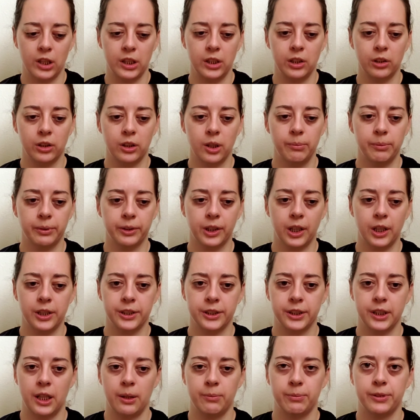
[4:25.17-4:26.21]
you'll come across
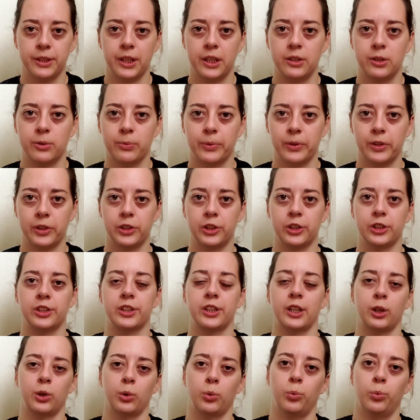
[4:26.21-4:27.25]
campsites where it's just
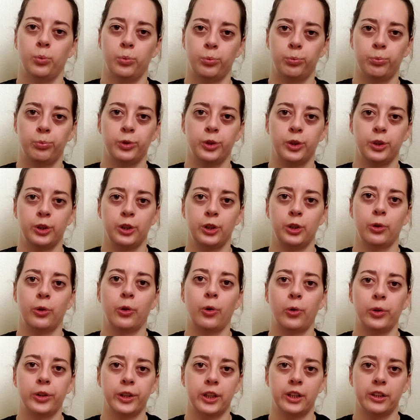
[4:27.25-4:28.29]
like you're
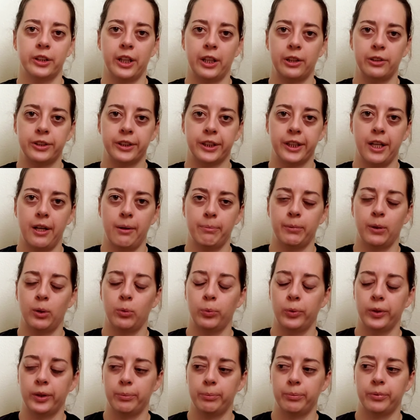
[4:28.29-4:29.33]
only allowed to camp on
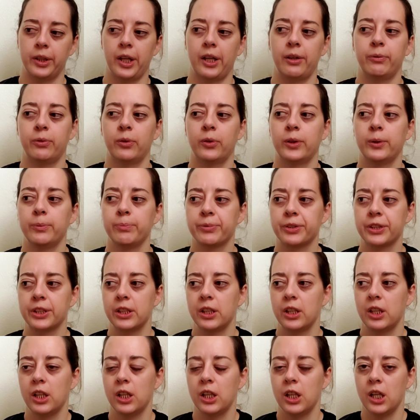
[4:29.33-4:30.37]
wooden platforms,
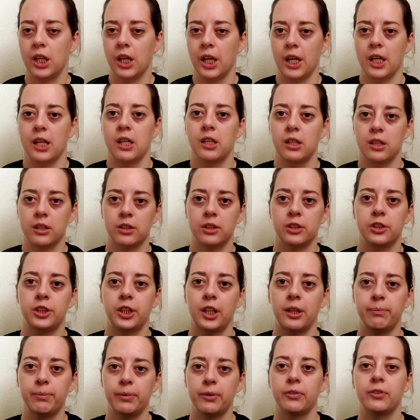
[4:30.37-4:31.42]
and the
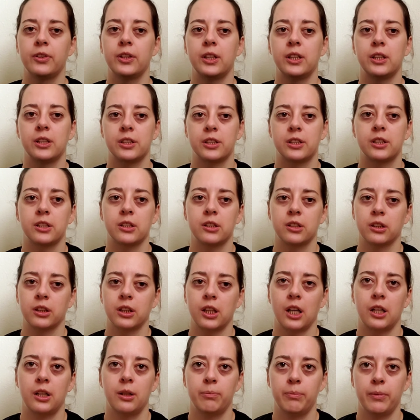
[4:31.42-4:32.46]
shape of this
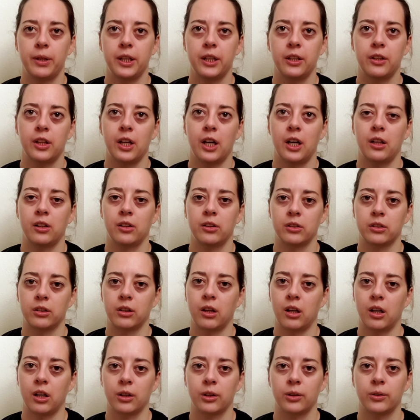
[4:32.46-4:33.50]
kind of made that a little
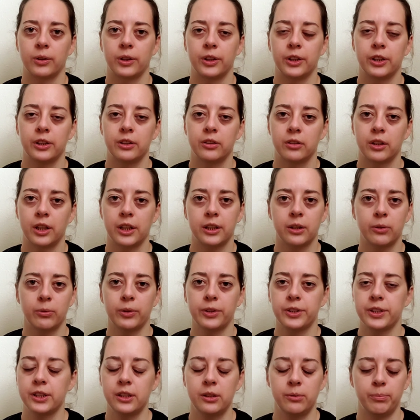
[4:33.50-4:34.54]
awkward. Like, it
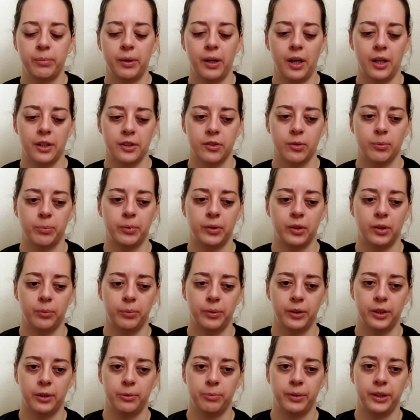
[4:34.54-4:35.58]
wasn't impossible,
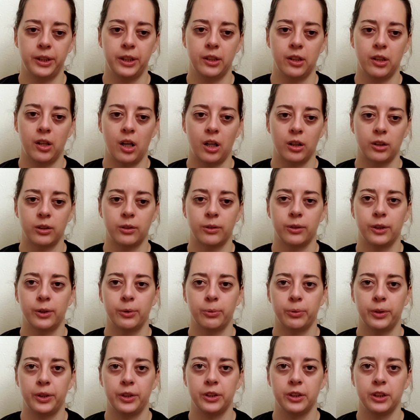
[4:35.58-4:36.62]
but it made it
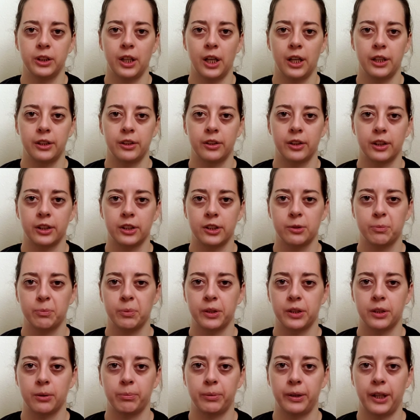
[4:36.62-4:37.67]
awkward when you had to like
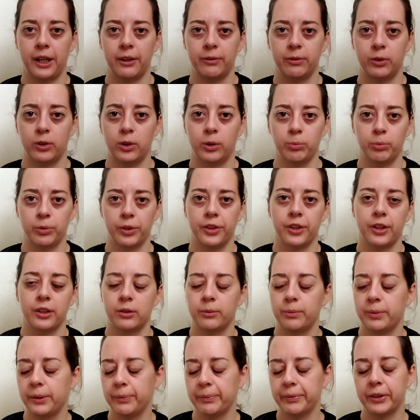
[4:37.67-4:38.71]
split the platform with other
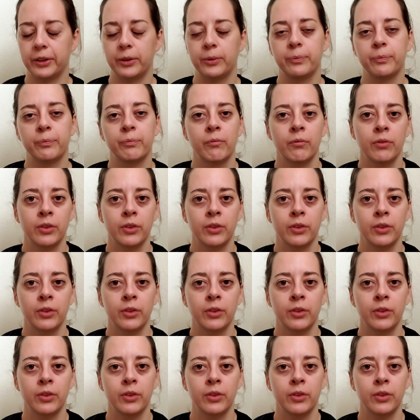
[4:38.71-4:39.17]
people.